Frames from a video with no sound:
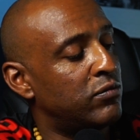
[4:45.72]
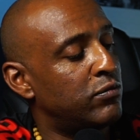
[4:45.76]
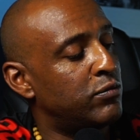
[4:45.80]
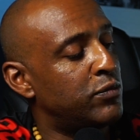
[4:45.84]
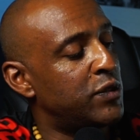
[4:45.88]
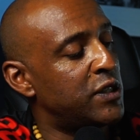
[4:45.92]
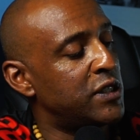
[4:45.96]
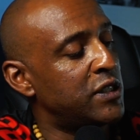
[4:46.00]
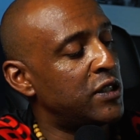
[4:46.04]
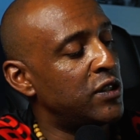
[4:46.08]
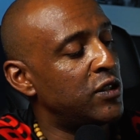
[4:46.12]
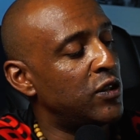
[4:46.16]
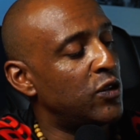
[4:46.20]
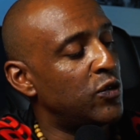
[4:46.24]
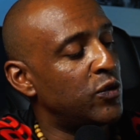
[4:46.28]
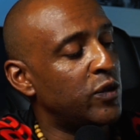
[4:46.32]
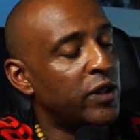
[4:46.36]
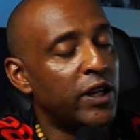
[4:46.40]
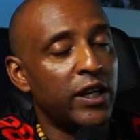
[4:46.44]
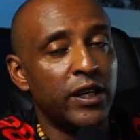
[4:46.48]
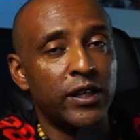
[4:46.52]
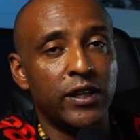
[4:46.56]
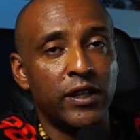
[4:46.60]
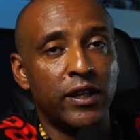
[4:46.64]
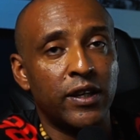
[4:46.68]
pressing
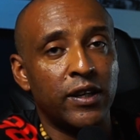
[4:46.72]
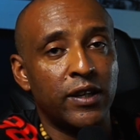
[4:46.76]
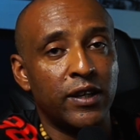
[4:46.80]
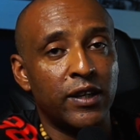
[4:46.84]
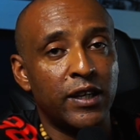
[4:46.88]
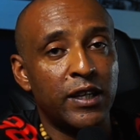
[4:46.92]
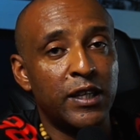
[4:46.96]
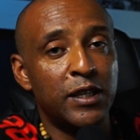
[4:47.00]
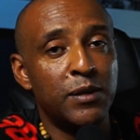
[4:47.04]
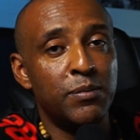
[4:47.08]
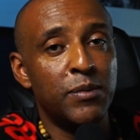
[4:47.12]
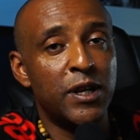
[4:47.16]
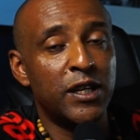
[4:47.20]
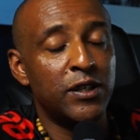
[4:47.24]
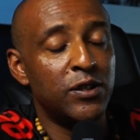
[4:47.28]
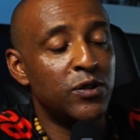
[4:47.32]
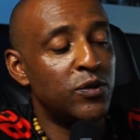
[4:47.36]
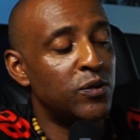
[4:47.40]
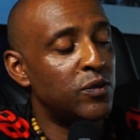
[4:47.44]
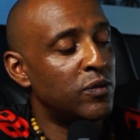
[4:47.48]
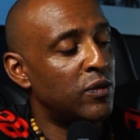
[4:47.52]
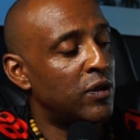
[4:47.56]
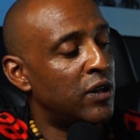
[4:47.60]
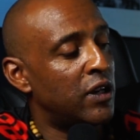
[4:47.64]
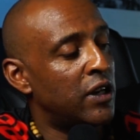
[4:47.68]
OK in the
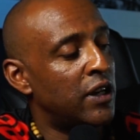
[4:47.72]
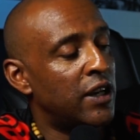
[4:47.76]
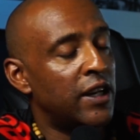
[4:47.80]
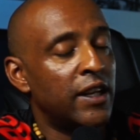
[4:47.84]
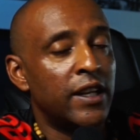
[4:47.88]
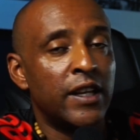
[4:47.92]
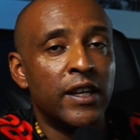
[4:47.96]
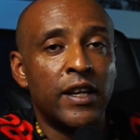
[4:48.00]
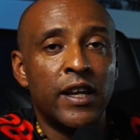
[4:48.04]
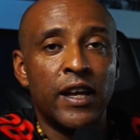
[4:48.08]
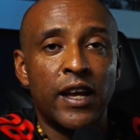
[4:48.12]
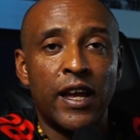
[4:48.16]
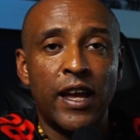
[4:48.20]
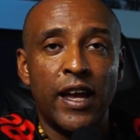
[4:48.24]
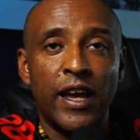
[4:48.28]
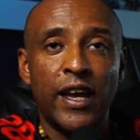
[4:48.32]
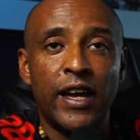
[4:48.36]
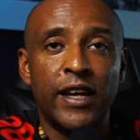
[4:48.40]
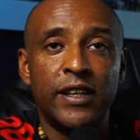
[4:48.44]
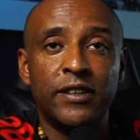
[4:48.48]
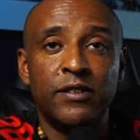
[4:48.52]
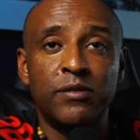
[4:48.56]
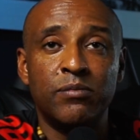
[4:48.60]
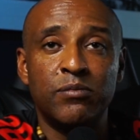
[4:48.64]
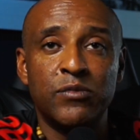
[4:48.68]
menu.
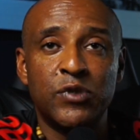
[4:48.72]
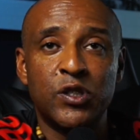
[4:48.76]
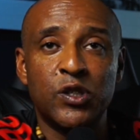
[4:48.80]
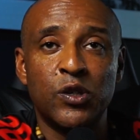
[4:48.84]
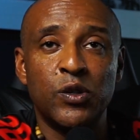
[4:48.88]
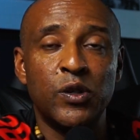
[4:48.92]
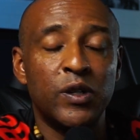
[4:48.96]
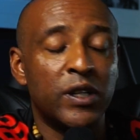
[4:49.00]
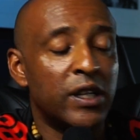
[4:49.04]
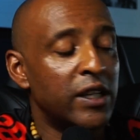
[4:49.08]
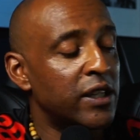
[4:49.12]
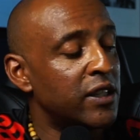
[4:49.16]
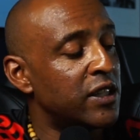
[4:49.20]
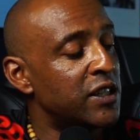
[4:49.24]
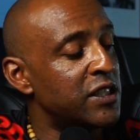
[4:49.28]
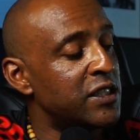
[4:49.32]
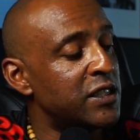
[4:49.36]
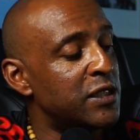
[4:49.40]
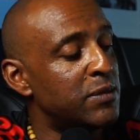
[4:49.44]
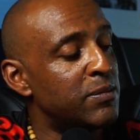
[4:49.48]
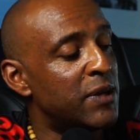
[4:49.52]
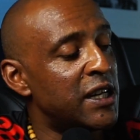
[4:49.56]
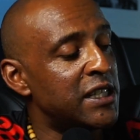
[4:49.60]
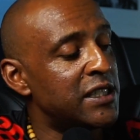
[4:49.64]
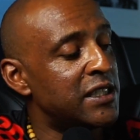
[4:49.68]
And so you can
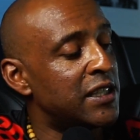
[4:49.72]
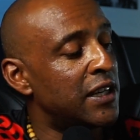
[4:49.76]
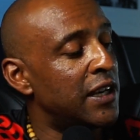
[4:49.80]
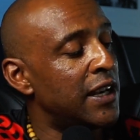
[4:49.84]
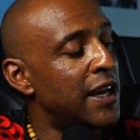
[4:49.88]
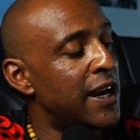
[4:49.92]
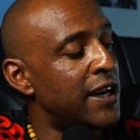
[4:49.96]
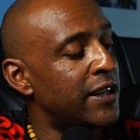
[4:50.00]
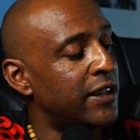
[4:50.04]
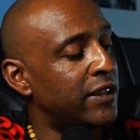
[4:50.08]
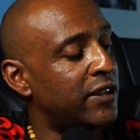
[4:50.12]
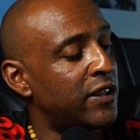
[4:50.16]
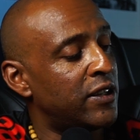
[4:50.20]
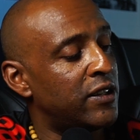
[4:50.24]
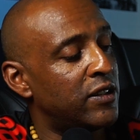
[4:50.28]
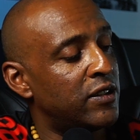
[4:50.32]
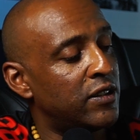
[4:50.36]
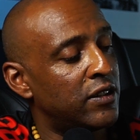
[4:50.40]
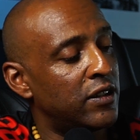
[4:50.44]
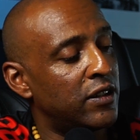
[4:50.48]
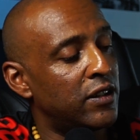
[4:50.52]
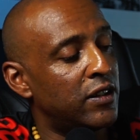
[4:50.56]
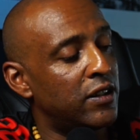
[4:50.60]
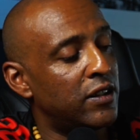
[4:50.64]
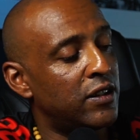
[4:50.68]
customize a lot.
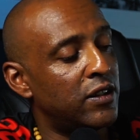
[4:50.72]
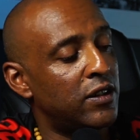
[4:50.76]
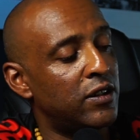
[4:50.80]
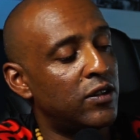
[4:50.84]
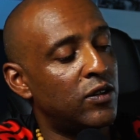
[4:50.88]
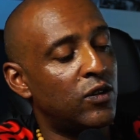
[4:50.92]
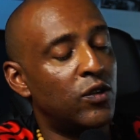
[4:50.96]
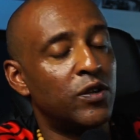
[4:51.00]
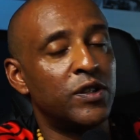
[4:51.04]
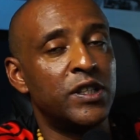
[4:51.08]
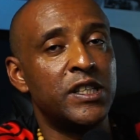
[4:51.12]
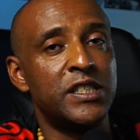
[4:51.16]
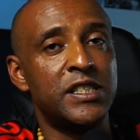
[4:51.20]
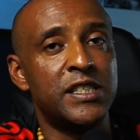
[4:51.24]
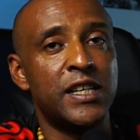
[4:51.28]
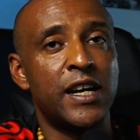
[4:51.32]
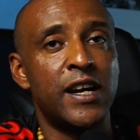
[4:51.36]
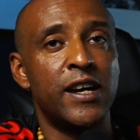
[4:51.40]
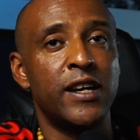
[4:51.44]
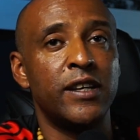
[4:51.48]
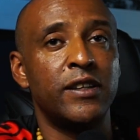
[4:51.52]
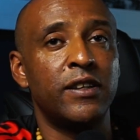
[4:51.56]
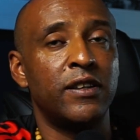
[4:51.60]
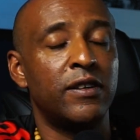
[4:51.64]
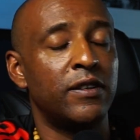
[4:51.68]
On the
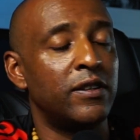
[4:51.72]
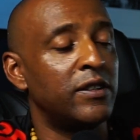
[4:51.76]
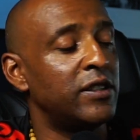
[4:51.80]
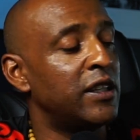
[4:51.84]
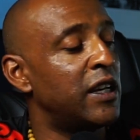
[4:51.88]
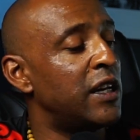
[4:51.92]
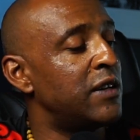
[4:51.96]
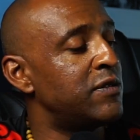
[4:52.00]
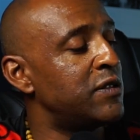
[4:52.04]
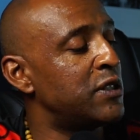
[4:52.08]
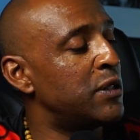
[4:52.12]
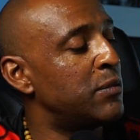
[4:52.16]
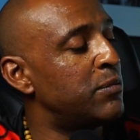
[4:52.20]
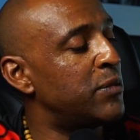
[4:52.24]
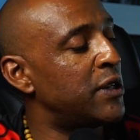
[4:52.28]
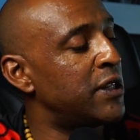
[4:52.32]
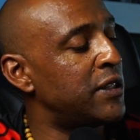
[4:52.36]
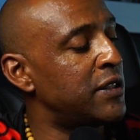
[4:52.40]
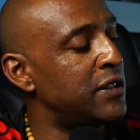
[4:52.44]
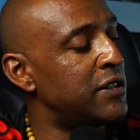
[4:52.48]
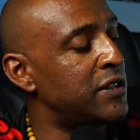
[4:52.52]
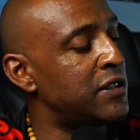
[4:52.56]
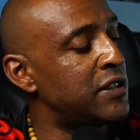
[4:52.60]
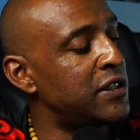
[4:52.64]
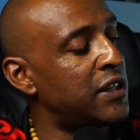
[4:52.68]
side you have some
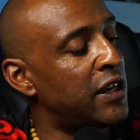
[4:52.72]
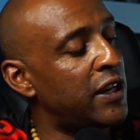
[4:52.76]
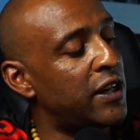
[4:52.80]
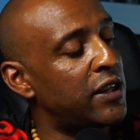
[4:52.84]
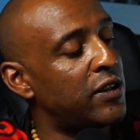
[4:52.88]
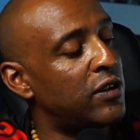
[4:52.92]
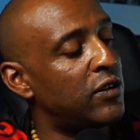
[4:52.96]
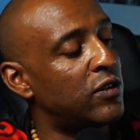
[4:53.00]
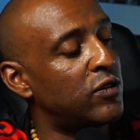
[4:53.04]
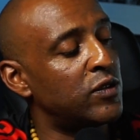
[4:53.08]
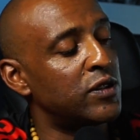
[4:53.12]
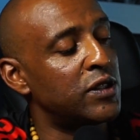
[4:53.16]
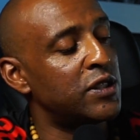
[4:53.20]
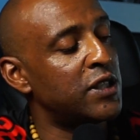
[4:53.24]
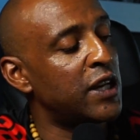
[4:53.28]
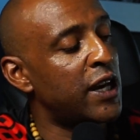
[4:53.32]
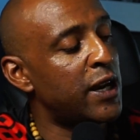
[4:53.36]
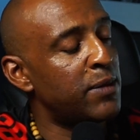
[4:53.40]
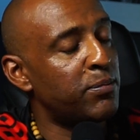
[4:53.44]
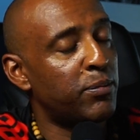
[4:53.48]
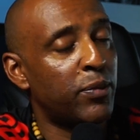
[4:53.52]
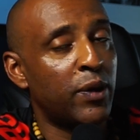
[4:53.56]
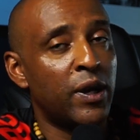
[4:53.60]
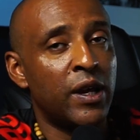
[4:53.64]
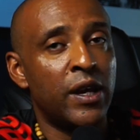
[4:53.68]
buttons, and on
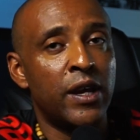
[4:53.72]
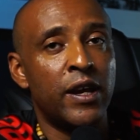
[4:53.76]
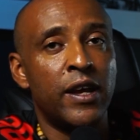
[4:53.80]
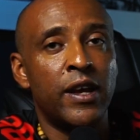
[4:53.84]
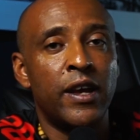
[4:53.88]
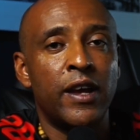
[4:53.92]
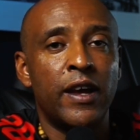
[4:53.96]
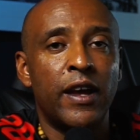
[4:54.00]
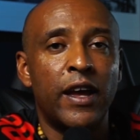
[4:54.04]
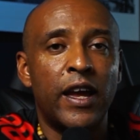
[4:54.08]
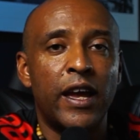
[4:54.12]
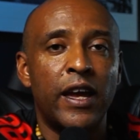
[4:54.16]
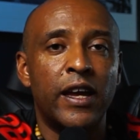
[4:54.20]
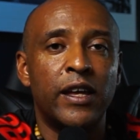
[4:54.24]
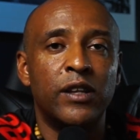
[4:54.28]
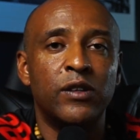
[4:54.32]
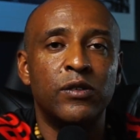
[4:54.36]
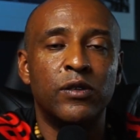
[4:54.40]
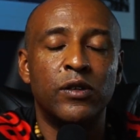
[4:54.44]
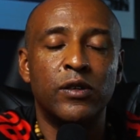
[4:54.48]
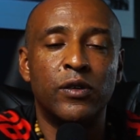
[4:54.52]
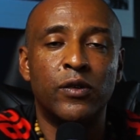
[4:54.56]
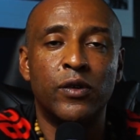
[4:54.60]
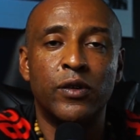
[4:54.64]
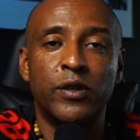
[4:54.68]
top. And
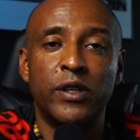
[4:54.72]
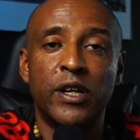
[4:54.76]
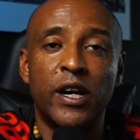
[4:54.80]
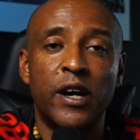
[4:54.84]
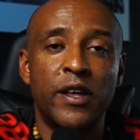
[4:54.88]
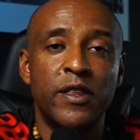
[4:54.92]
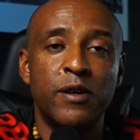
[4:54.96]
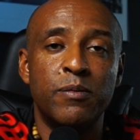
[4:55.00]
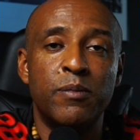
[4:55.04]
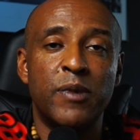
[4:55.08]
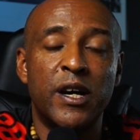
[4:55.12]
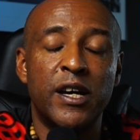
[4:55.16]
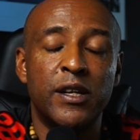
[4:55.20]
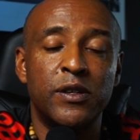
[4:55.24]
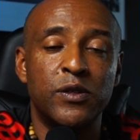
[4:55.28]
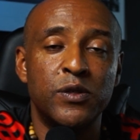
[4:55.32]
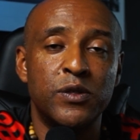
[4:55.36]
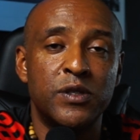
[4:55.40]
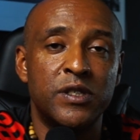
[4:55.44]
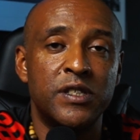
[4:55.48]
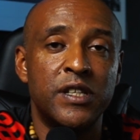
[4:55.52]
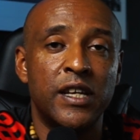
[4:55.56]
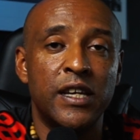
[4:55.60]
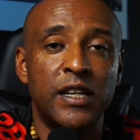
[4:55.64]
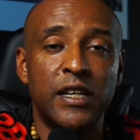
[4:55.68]
on other
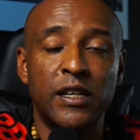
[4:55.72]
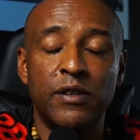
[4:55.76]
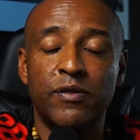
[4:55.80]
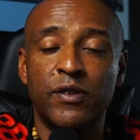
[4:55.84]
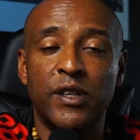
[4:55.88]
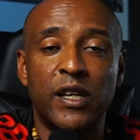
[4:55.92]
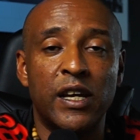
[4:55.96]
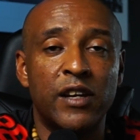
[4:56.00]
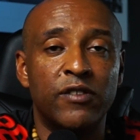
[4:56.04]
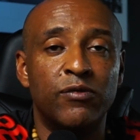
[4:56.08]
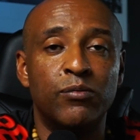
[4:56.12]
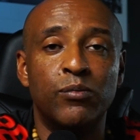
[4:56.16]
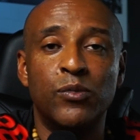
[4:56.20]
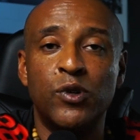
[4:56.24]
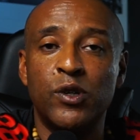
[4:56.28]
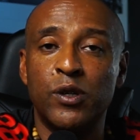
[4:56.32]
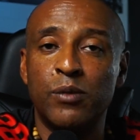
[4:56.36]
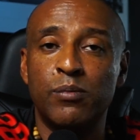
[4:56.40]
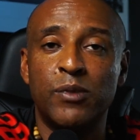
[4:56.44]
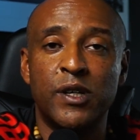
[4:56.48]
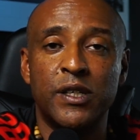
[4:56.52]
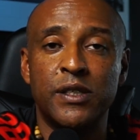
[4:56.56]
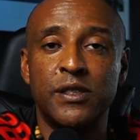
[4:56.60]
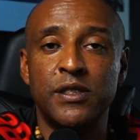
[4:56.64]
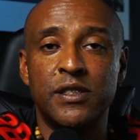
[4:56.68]
models, they even have more
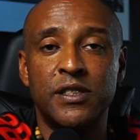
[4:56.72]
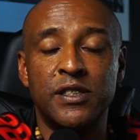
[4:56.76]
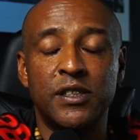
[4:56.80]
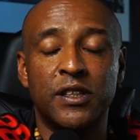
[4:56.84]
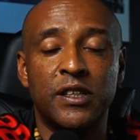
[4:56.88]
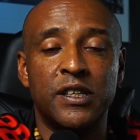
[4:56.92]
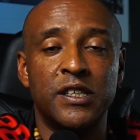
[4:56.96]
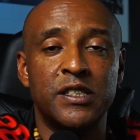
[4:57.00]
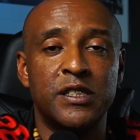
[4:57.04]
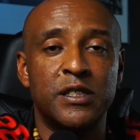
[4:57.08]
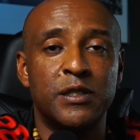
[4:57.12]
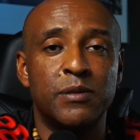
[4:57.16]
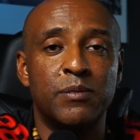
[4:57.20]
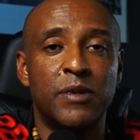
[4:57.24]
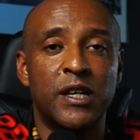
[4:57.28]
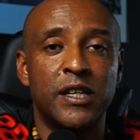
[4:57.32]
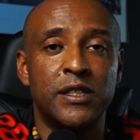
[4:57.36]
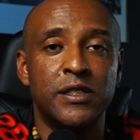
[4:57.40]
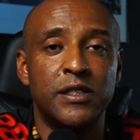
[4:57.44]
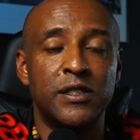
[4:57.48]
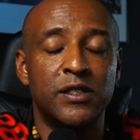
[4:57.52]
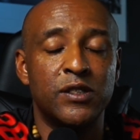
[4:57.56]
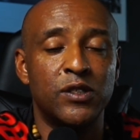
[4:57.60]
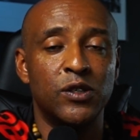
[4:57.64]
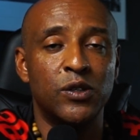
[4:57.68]
buttons to customize.
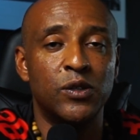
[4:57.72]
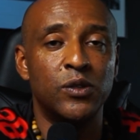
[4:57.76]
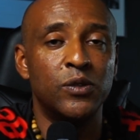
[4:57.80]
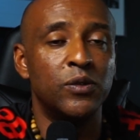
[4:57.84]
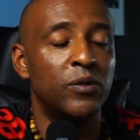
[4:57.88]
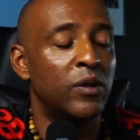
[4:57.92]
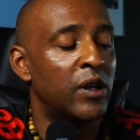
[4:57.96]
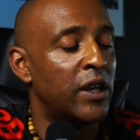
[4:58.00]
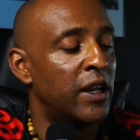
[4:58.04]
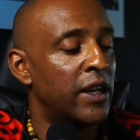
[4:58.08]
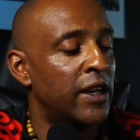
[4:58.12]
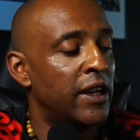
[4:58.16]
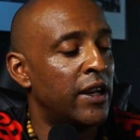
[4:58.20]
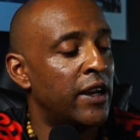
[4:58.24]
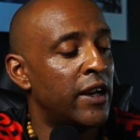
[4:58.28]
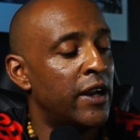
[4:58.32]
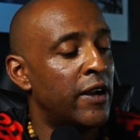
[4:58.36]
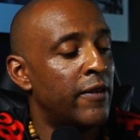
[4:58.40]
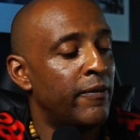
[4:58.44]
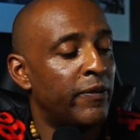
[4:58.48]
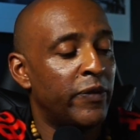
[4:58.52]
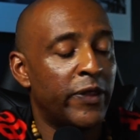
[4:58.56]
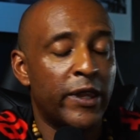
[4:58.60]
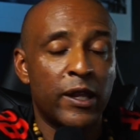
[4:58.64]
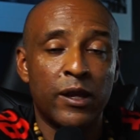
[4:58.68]
So
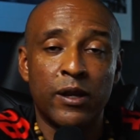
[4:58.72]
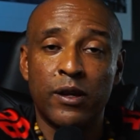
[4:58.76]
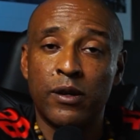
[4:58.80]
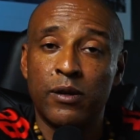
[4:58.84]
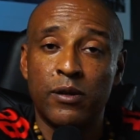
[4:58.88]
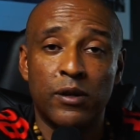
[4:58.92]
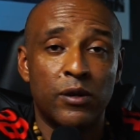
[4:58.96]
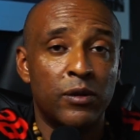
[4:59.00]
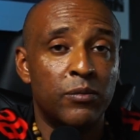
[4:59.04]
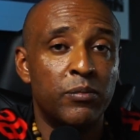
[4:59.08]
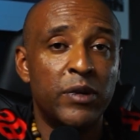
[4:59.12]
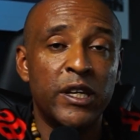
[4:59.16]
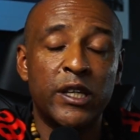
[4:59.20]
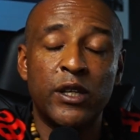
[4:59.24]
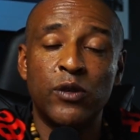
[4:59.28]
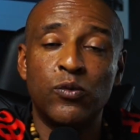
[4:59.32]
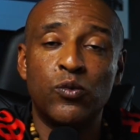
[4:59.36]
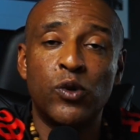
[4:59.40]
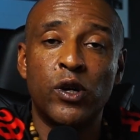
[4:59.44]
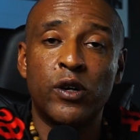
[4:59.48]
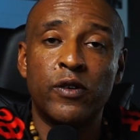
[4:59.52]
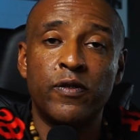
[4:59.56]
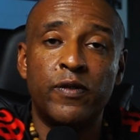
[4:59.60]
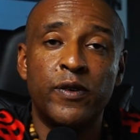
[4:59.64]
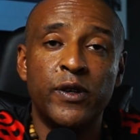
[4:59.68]
make it
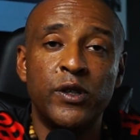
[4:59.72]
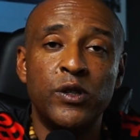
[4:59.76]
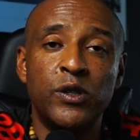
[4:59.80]
work for